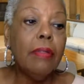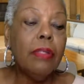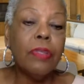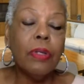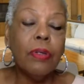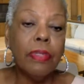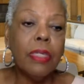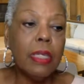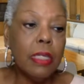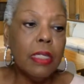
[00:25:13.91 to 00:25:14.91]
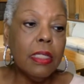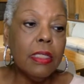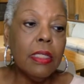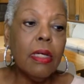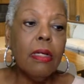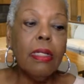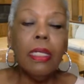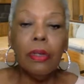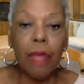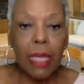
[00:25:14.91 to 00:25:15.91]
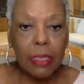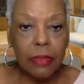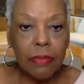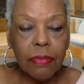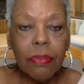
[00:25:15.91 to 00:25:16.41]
the third thing is interactive.